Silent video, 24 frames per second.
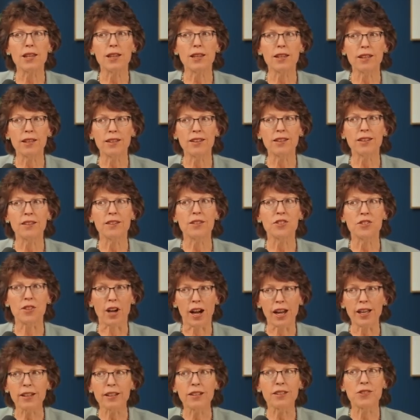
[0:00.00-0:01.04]
in
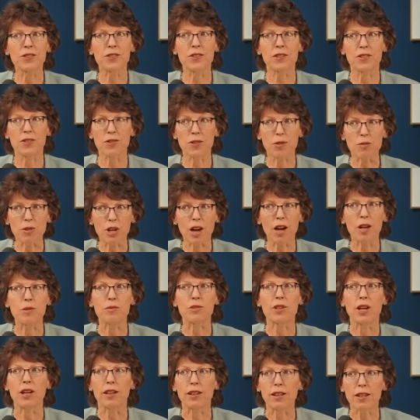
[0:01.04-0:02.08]
silence
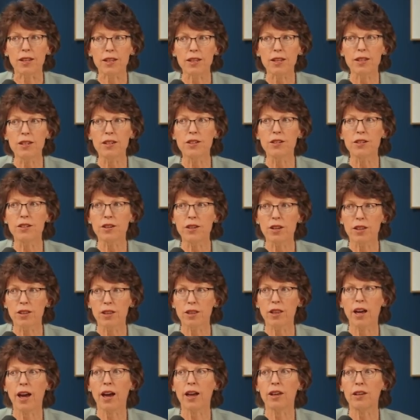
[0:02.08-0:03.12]
sometimes and hear
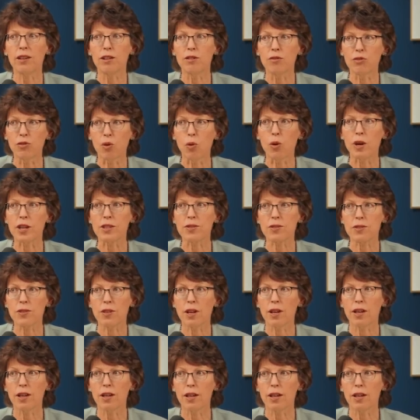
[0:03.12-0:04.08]
that voice,